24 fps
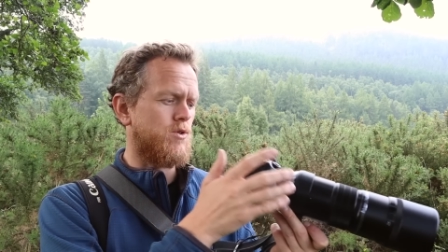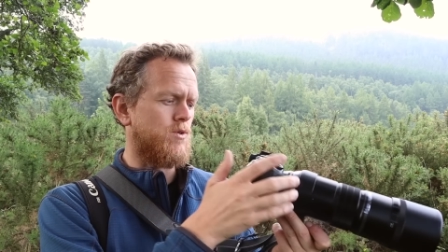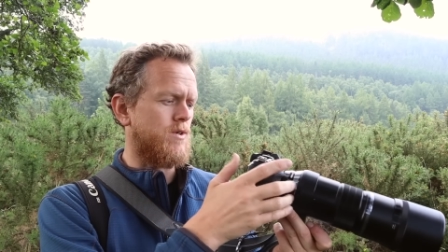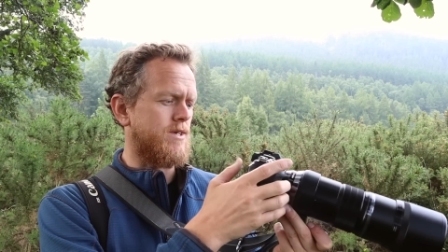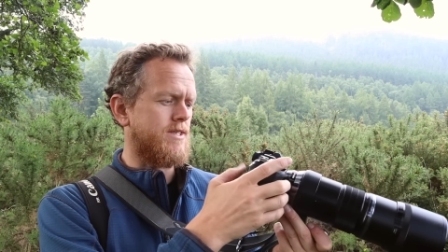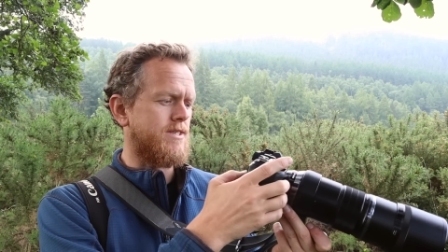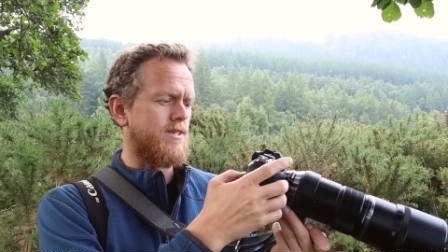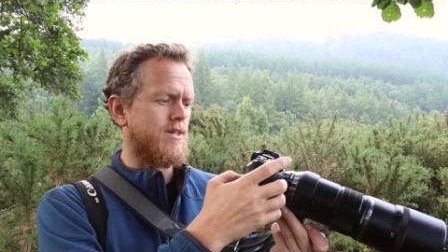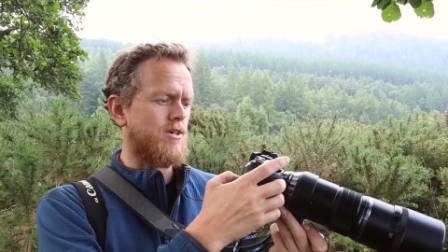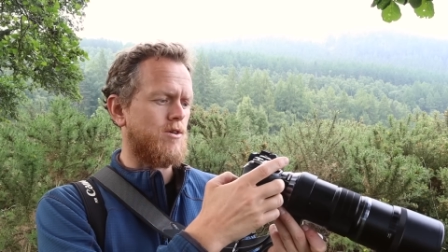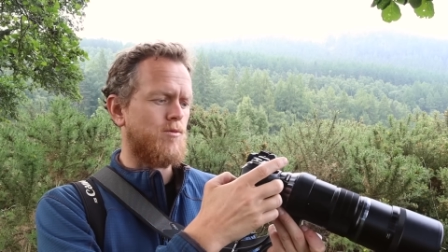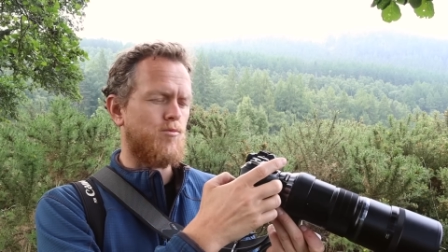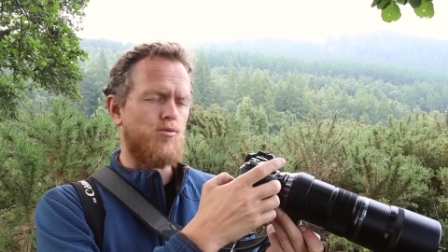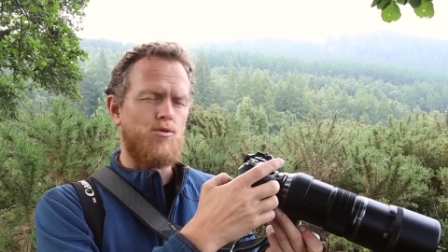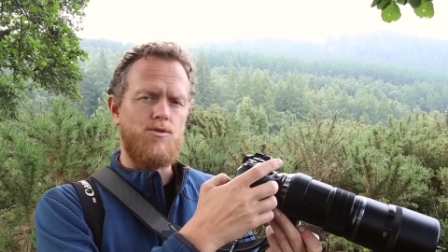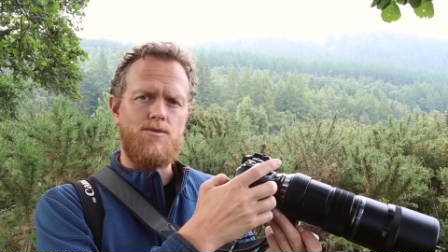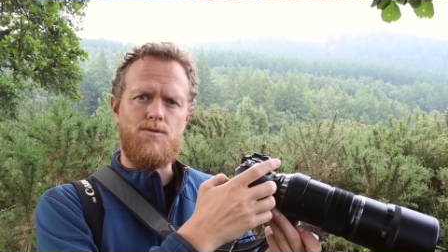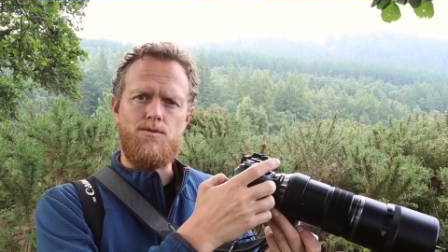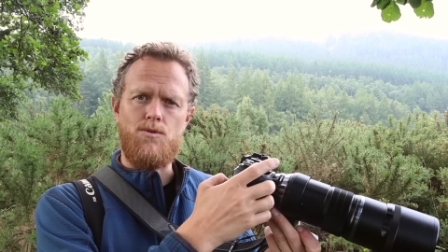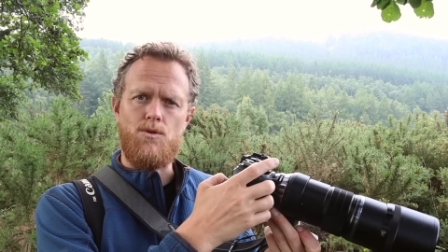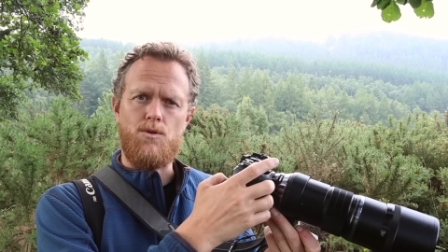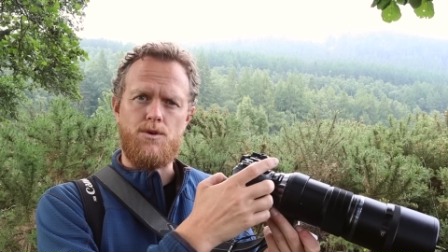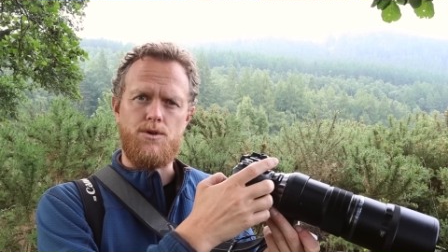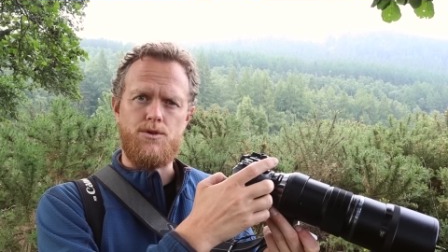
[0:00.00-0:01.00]
to a single point
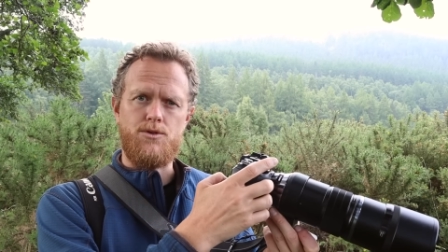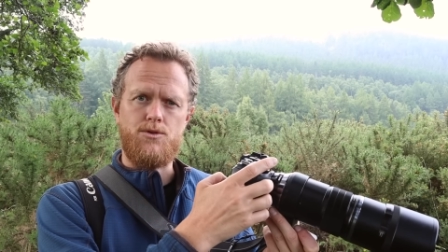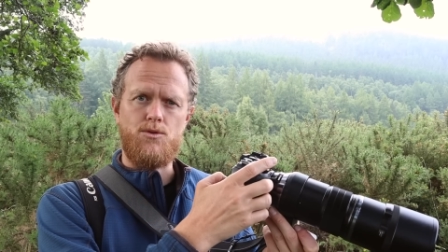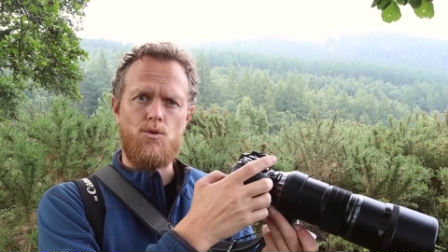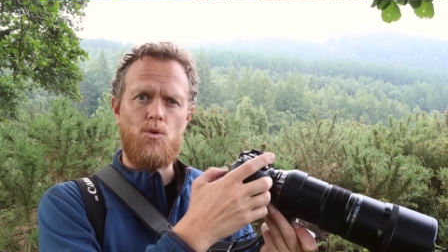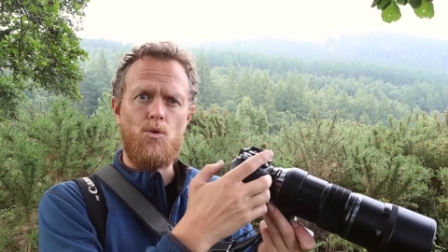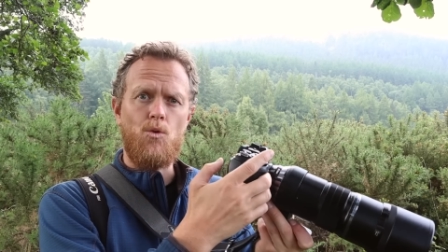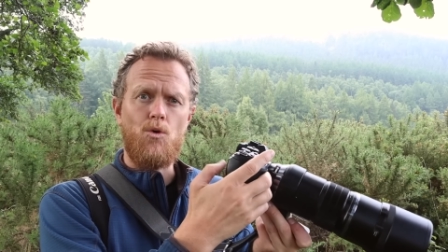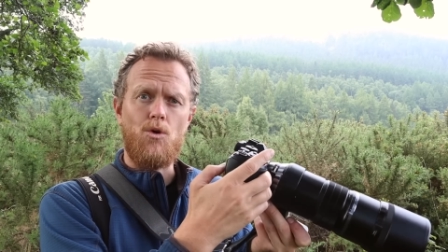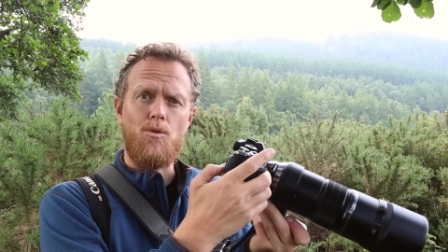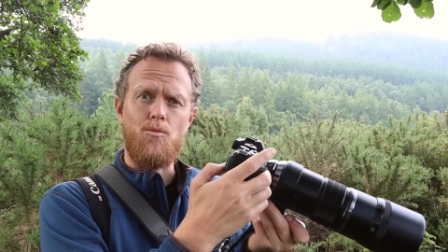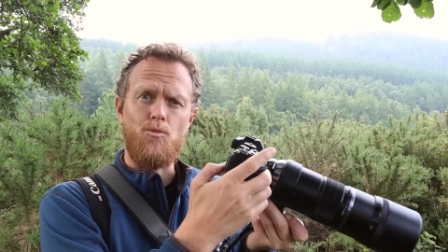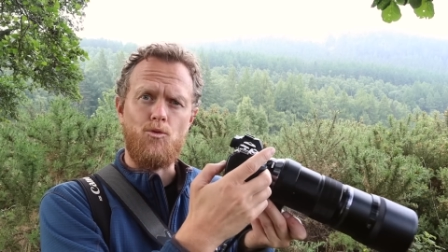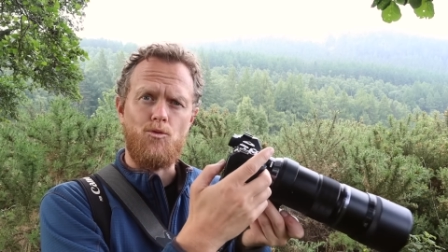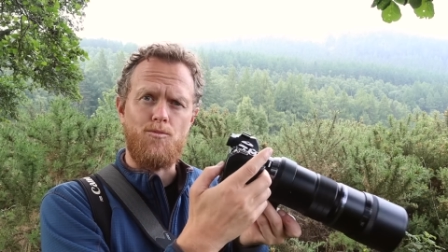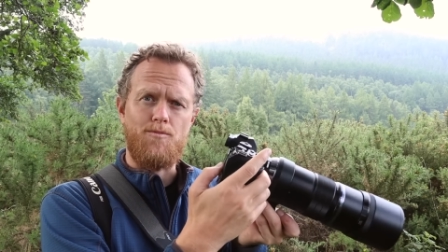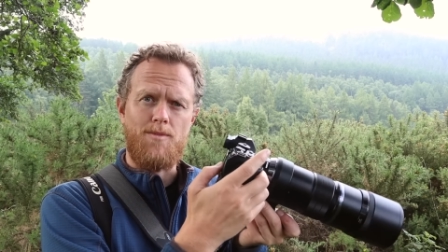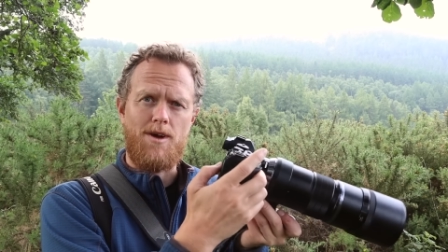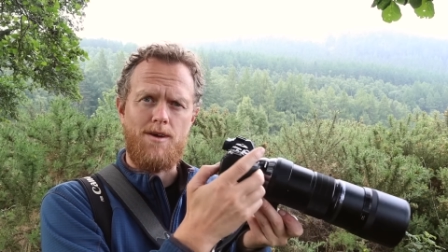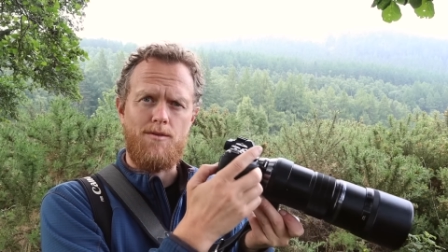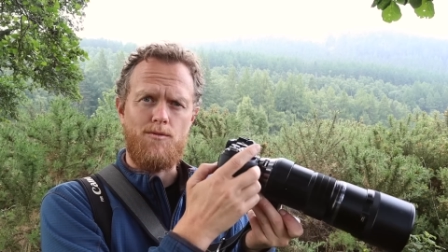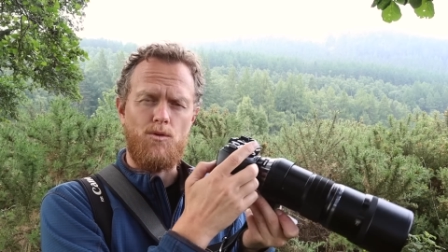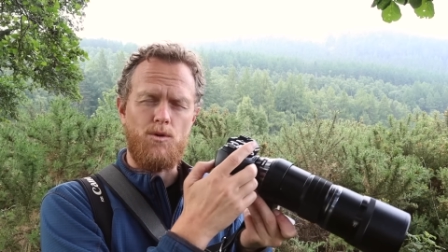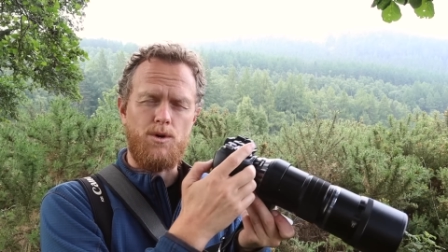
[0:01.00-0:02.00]
focus or move
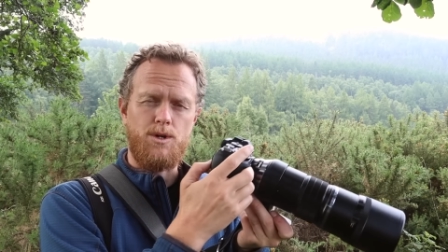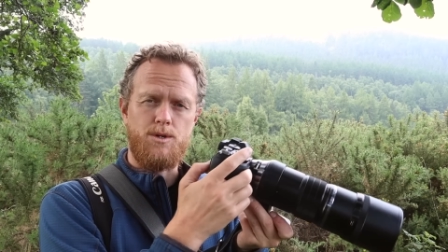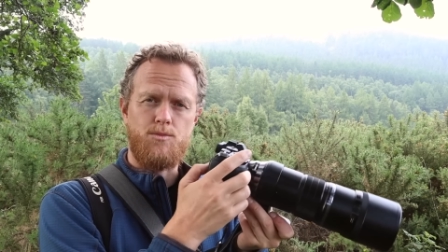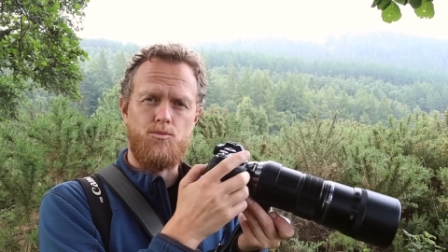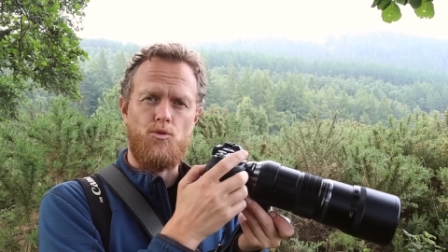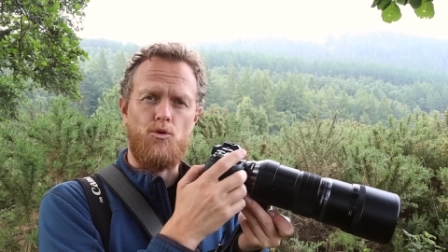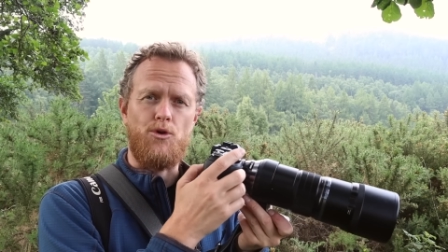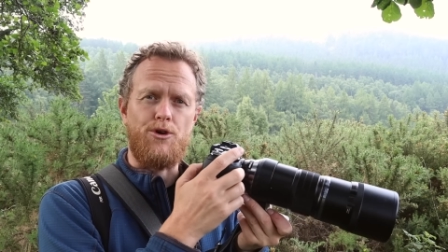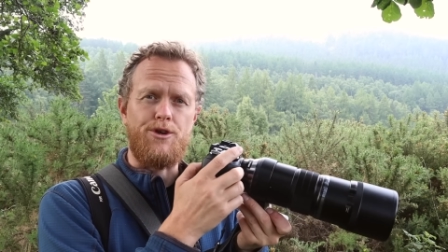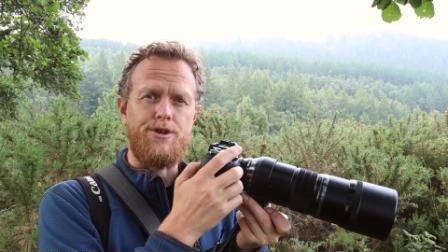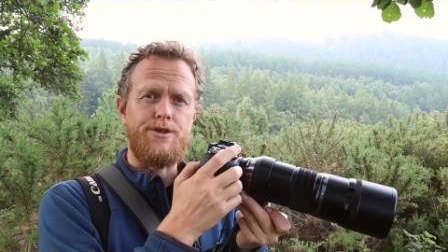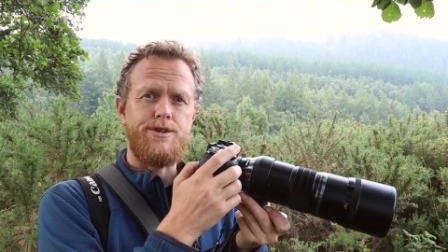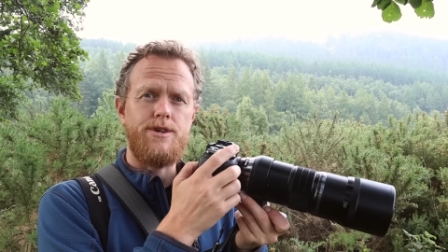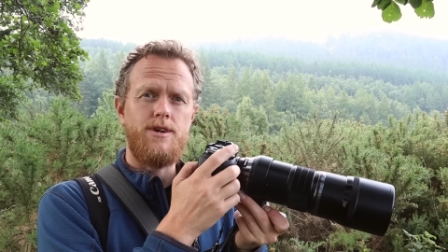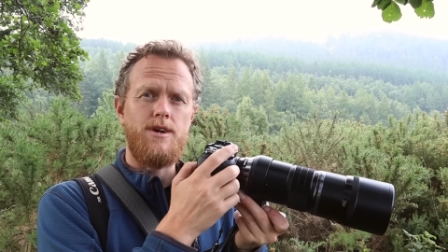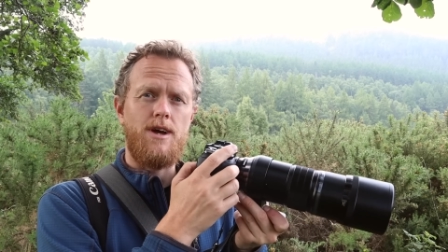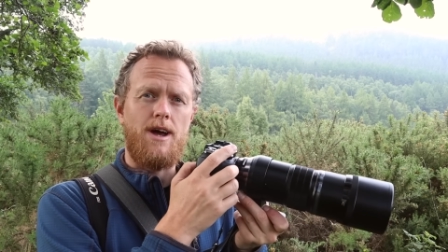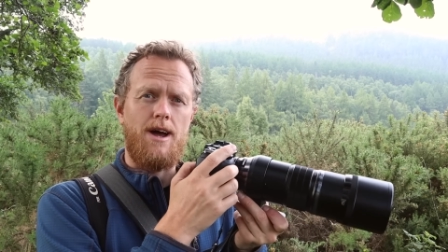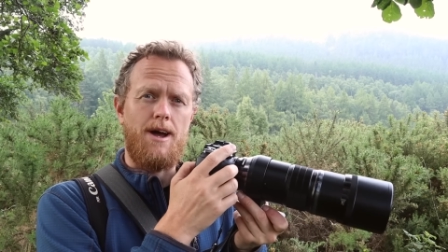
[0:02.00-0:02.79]
my focus point